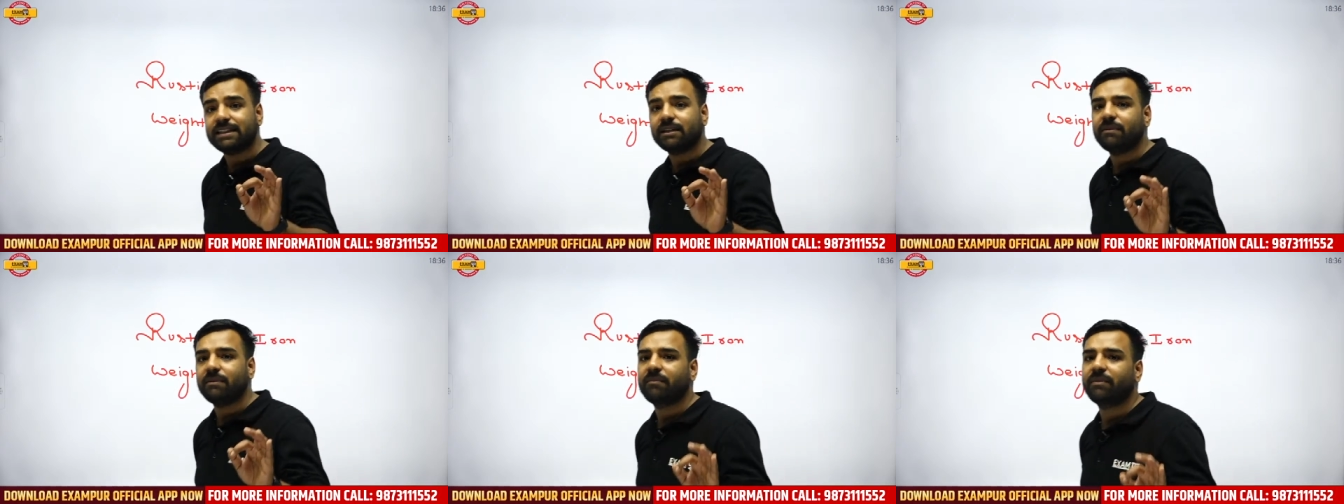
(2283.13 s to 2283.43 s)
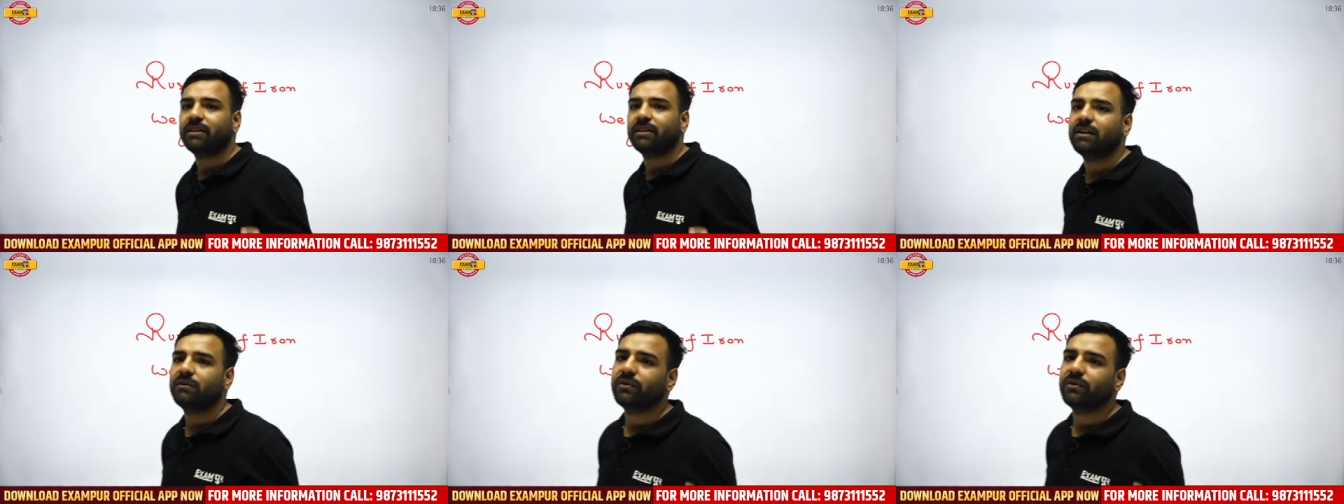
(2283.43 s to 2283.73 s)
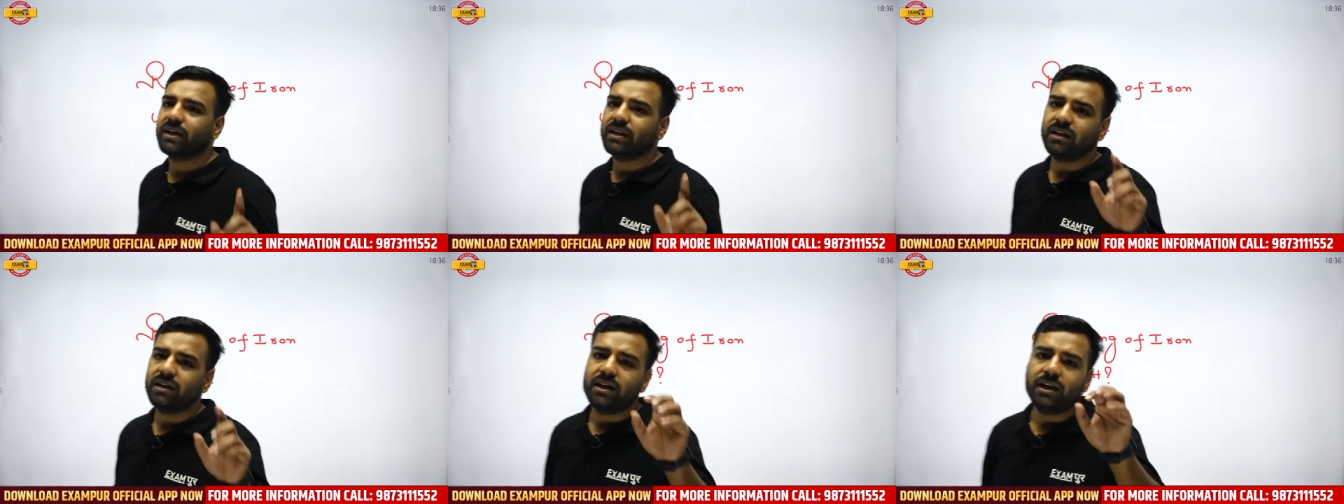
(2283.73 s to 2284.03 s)
Yes,
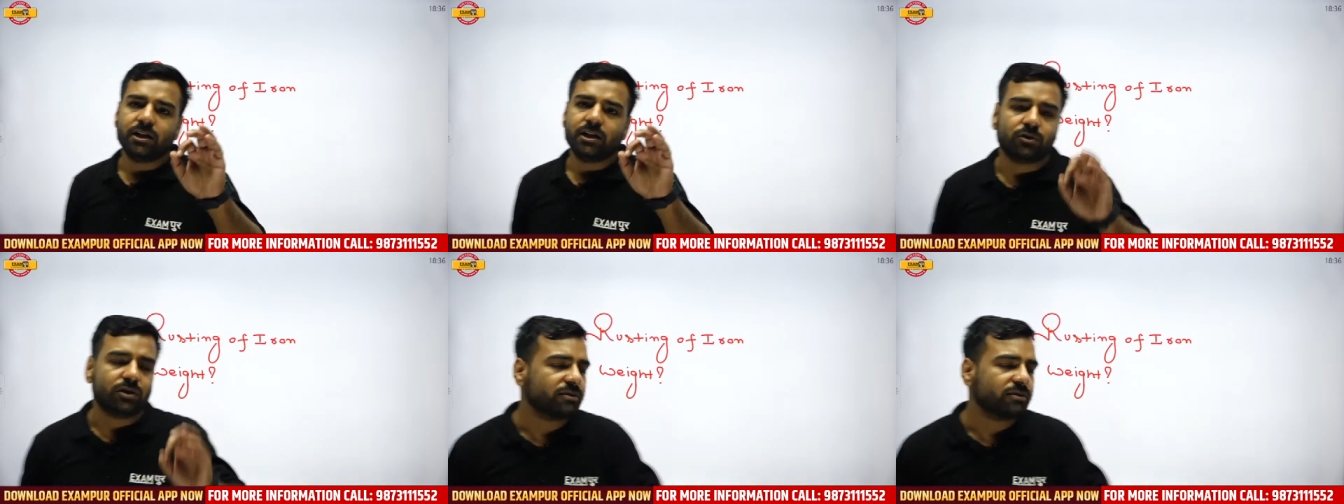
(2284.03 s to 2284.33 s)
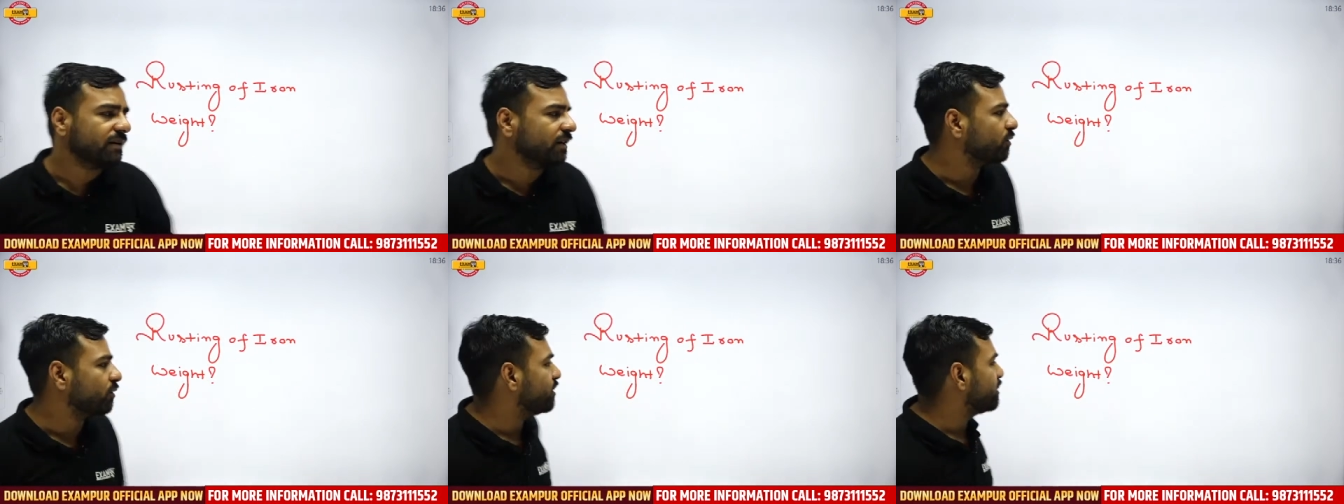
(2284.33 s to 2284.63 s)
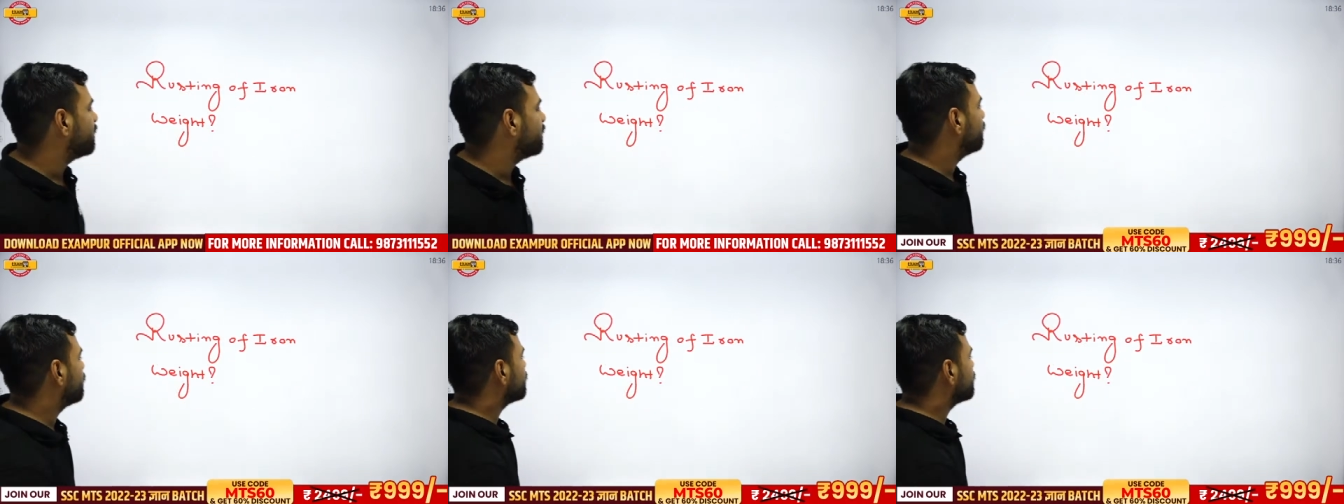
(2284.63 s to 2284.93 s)
please remember that. Fine.
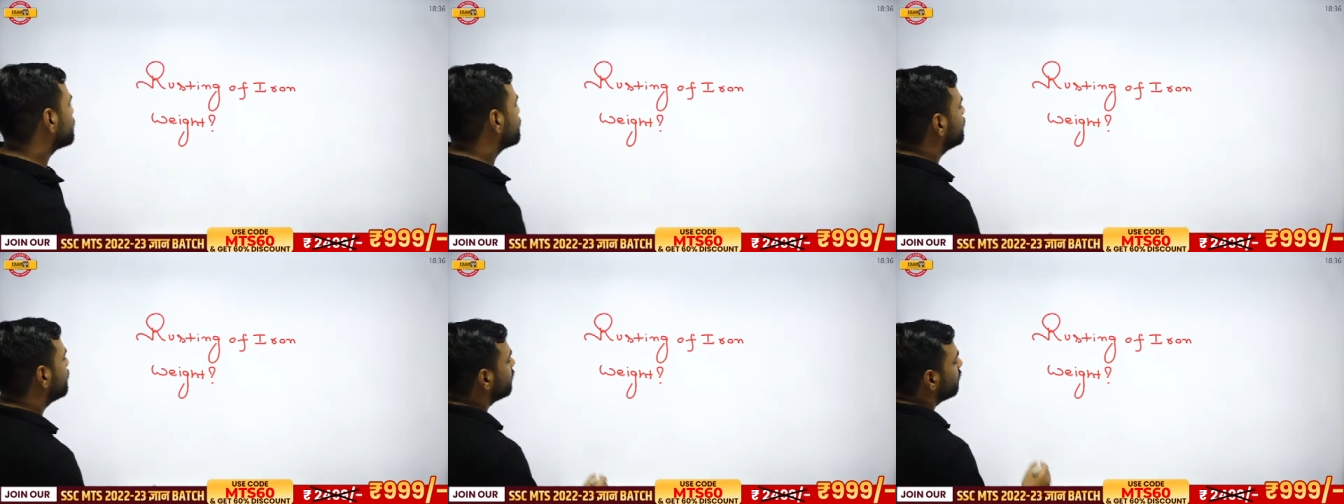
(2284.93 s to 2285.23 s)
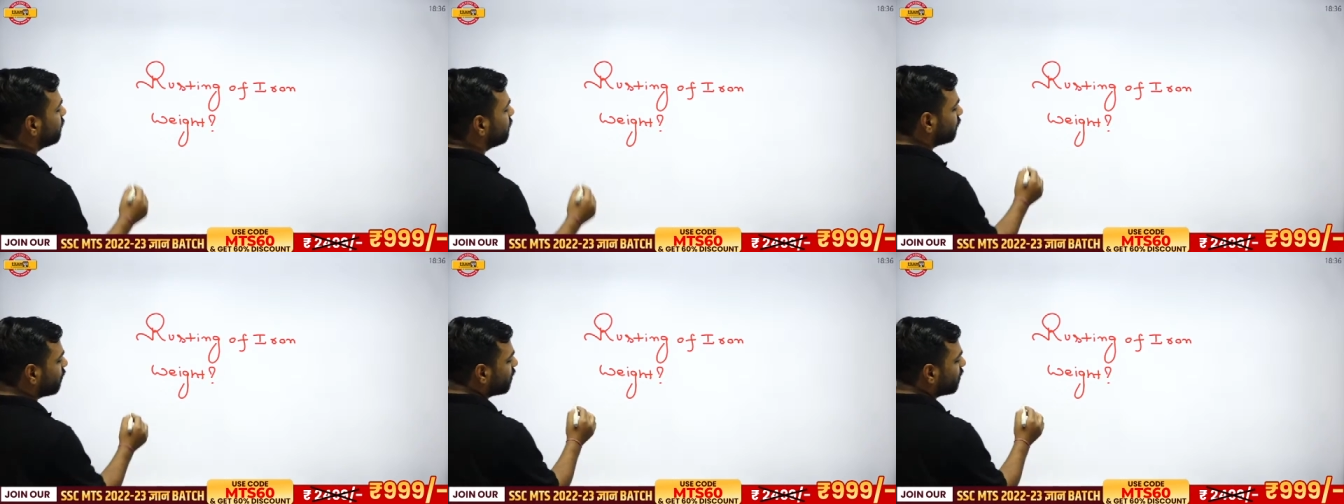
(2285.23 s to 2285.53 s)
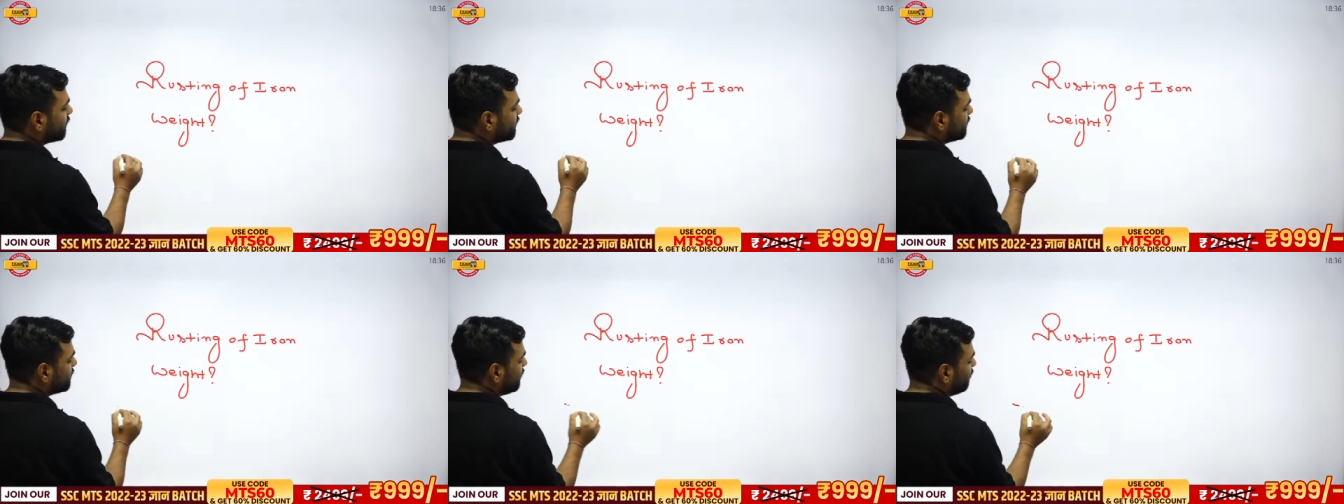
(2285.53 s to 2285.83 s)
So my question
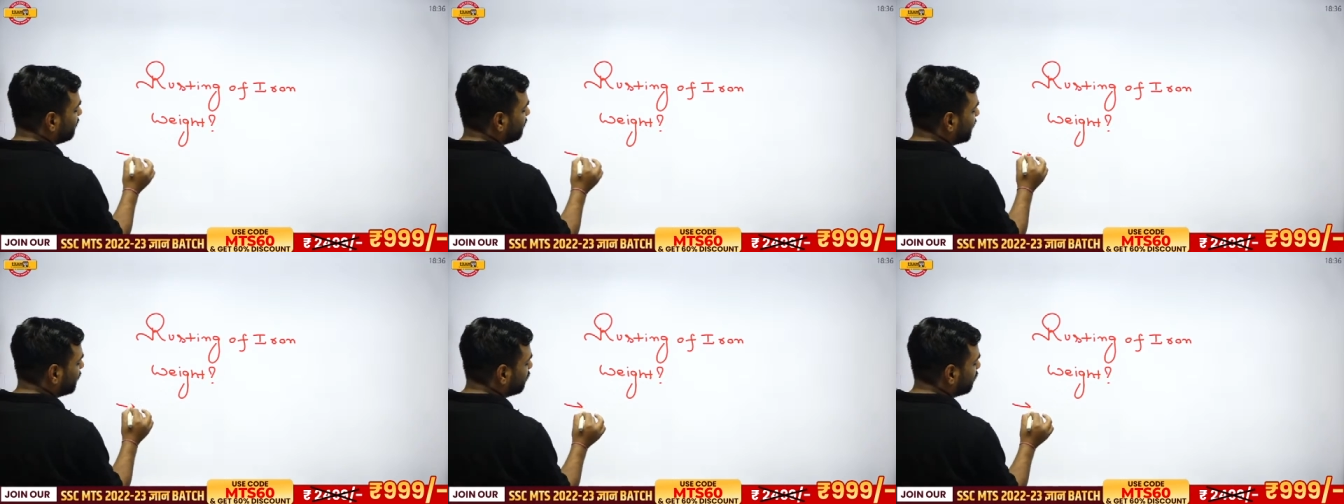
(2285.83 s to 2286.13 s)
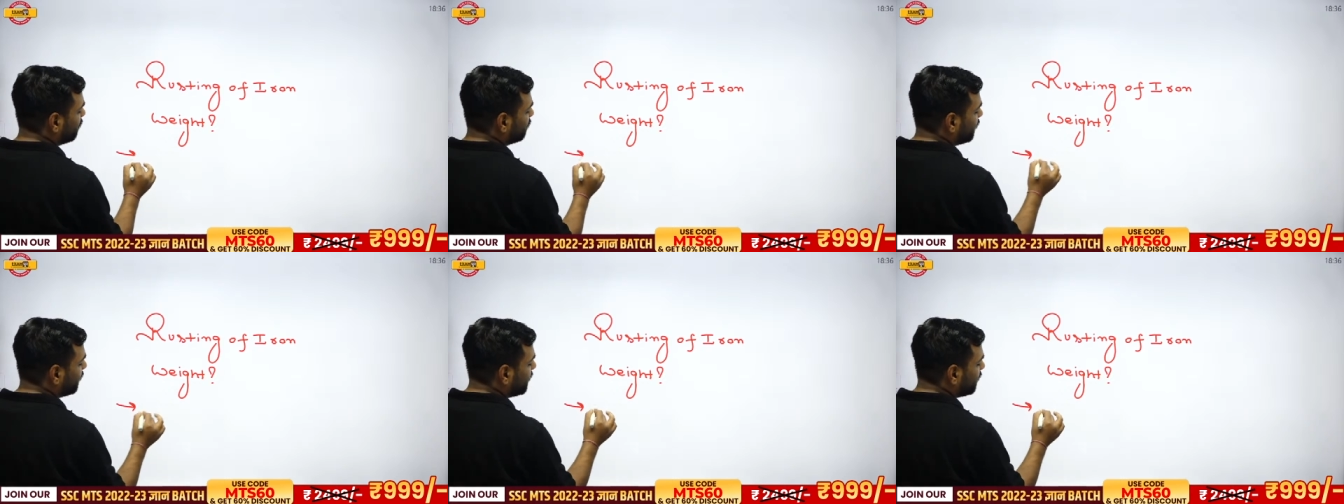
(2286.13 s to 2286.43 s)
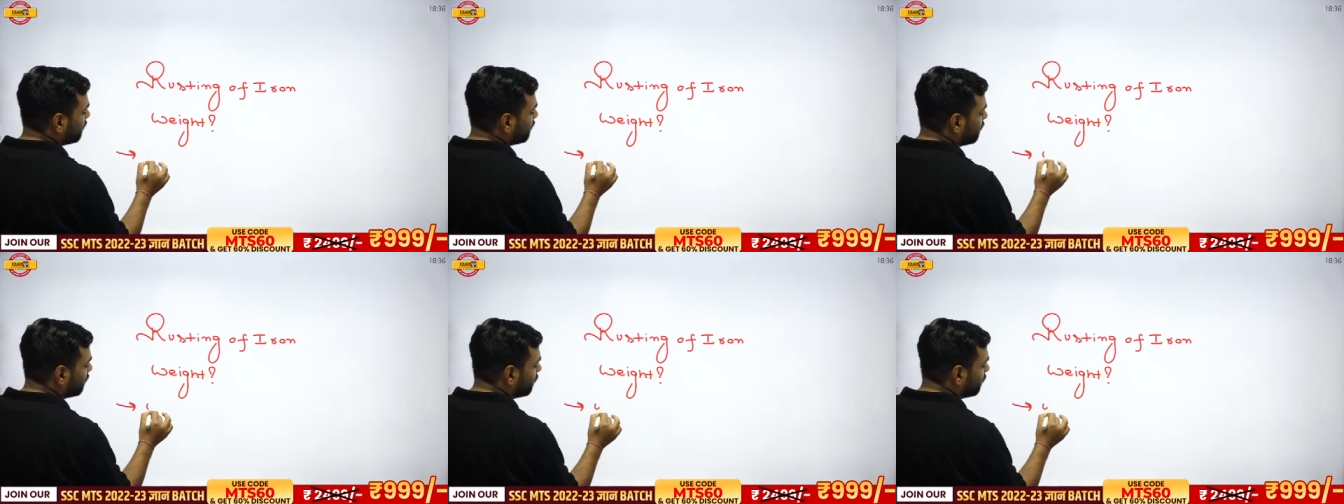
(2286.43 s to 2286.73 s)
was, what is the
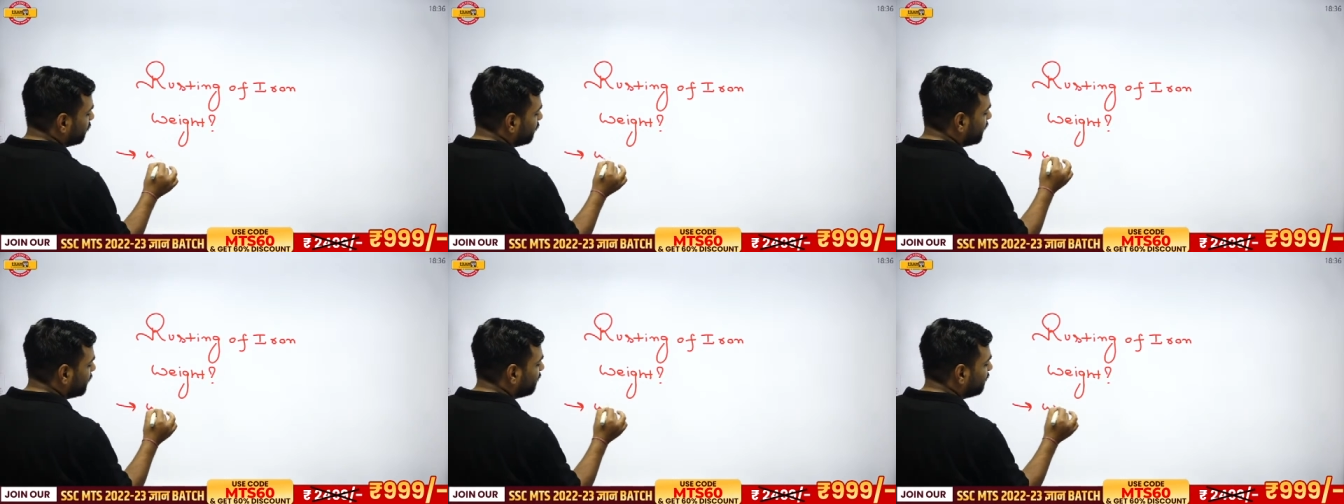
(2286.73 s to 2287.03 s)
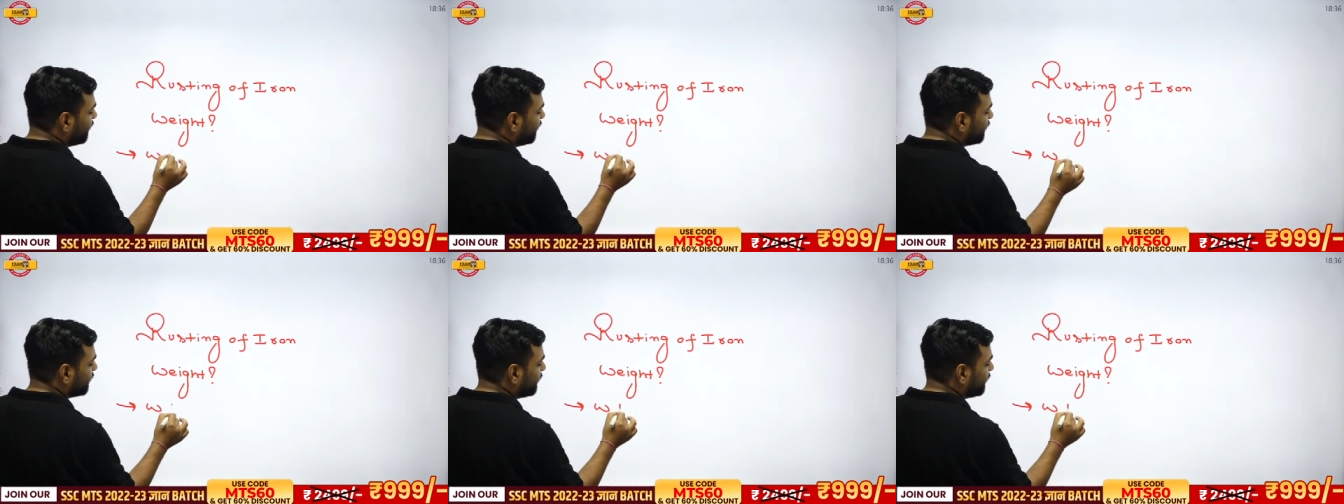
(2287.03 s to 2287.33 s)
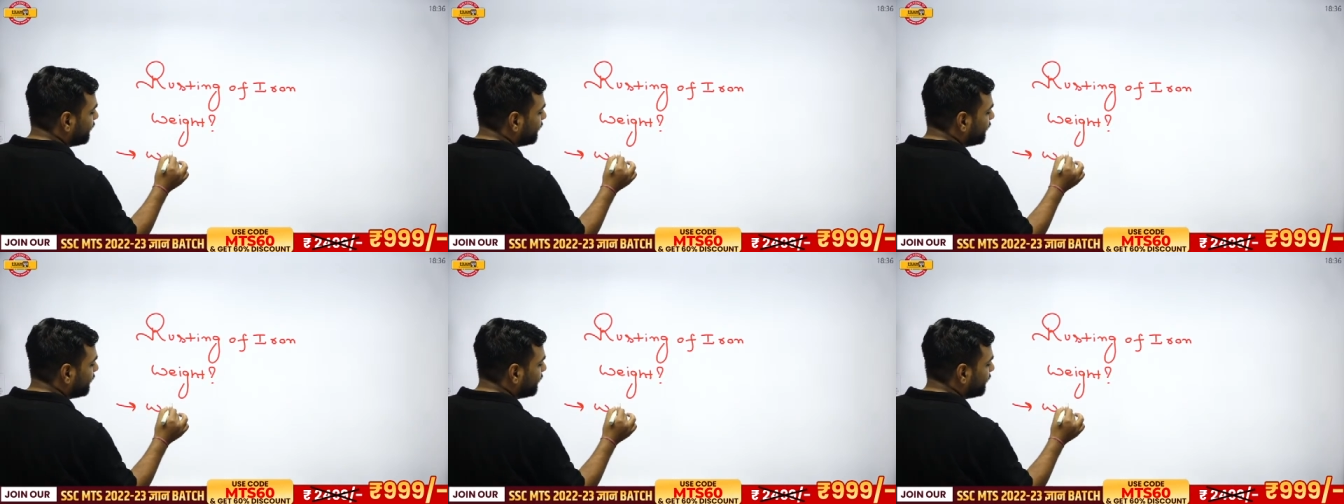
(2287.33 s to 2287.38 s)
effect on weight?